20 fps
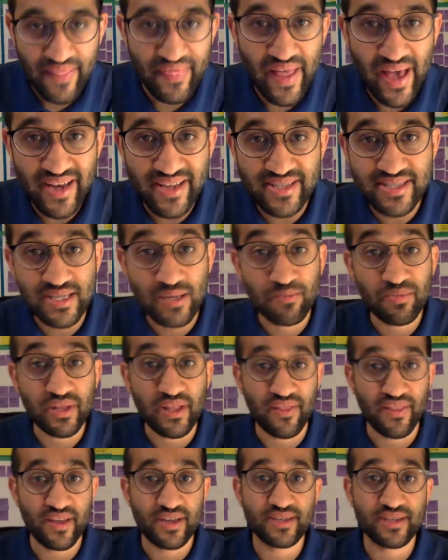And that is
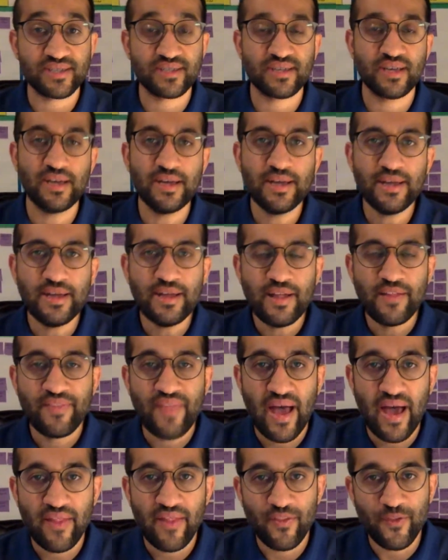simply this,
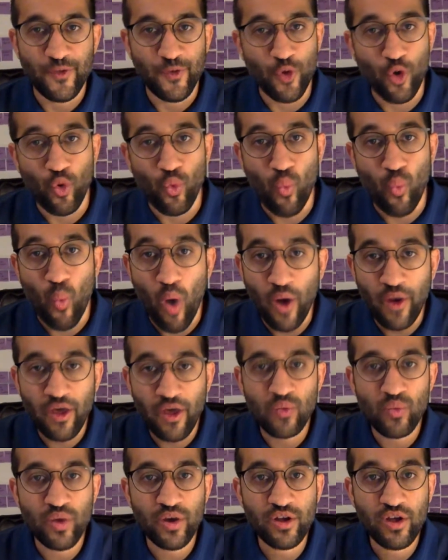that your
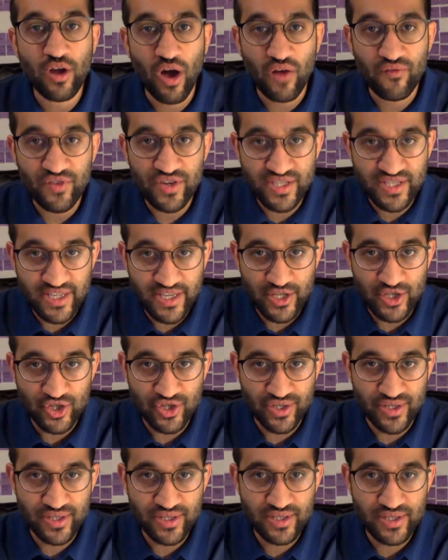one-on-one
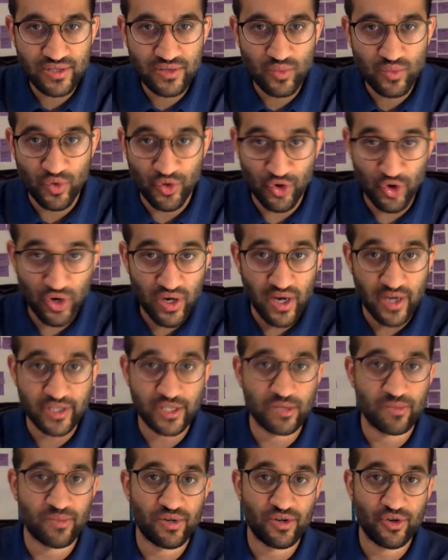conversations with your
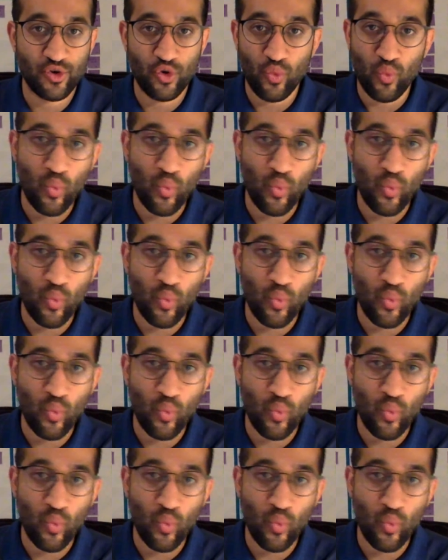customer,